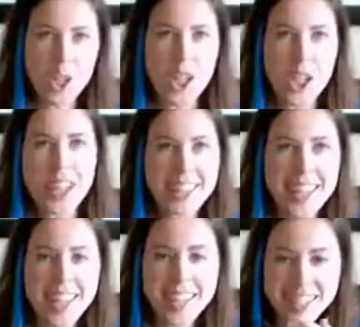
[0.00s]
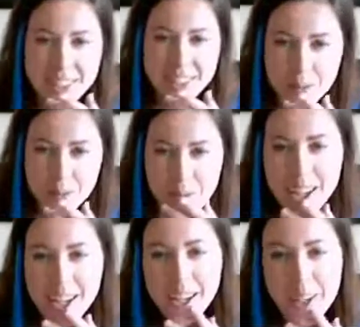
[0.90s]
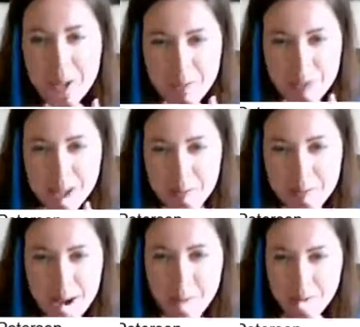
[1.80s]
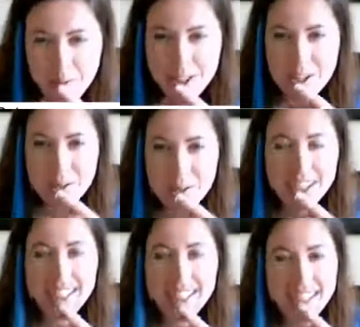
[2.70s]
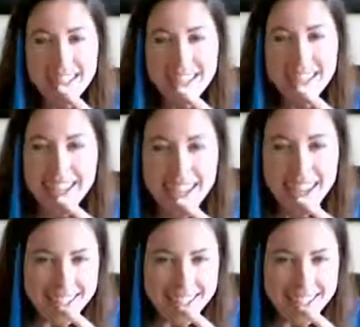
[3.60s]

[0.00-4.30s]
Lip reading: GIS analysts would make a map really quickly, and